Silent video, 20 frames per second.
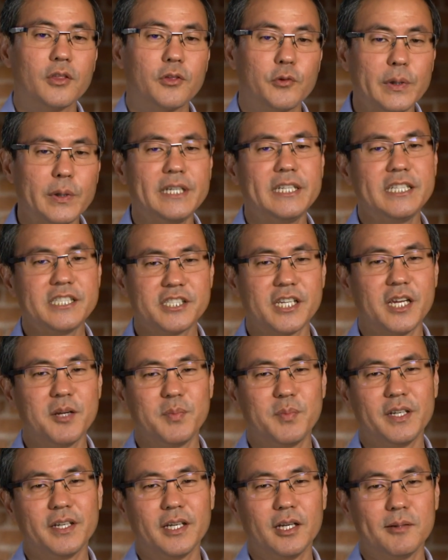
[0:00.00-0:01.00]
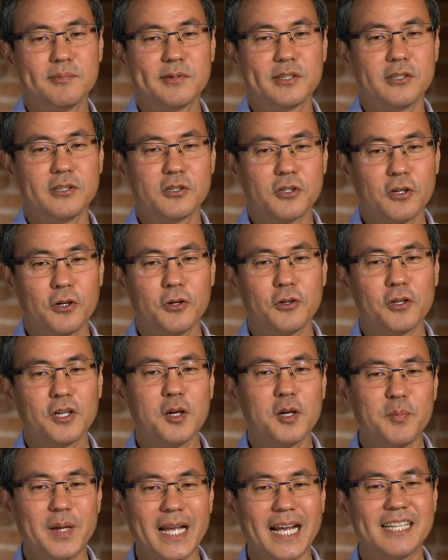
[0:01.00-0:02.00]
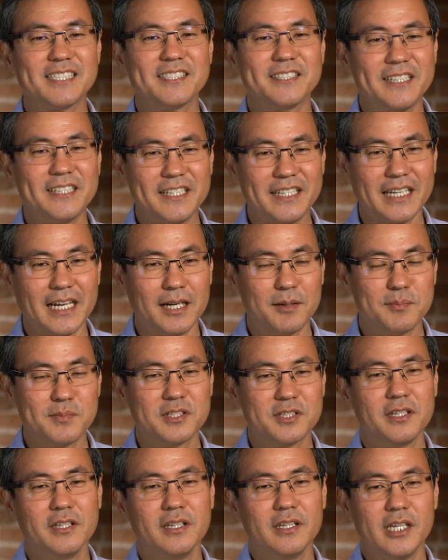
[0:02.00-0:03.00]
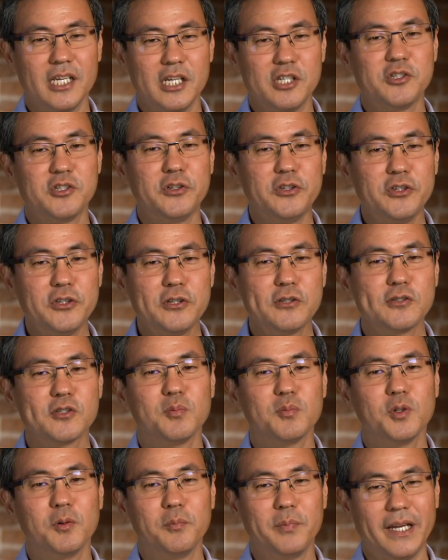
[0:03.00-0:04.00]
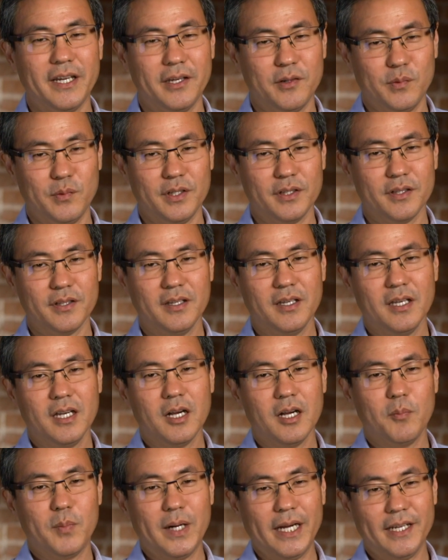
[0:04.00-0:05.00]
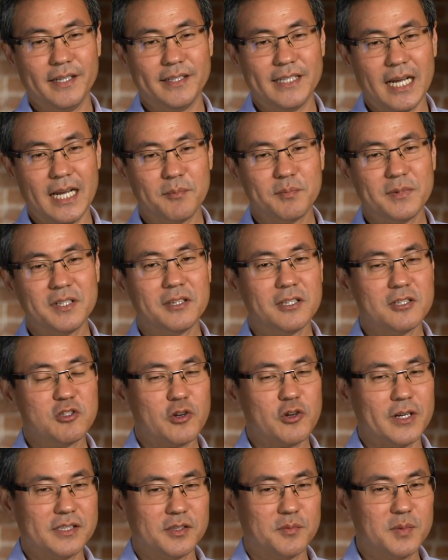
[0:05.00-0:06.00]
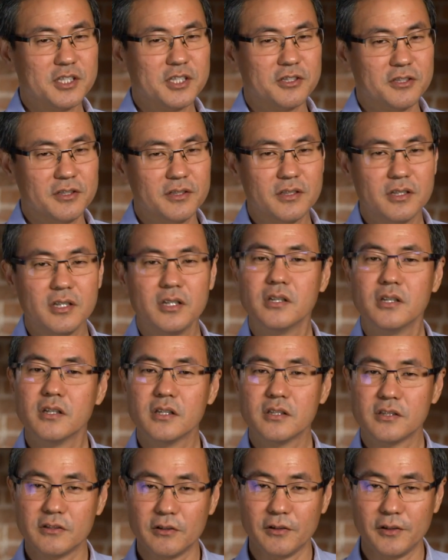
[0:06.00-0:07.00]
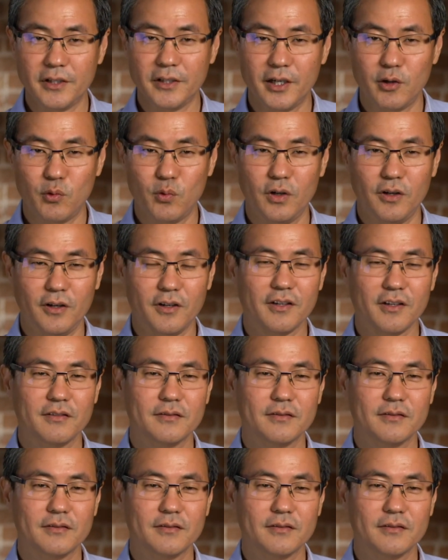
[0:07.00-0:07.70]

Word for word: 3D shaping helps to turn capacity gaps into usable bandwidth by adapting the transmission to the network.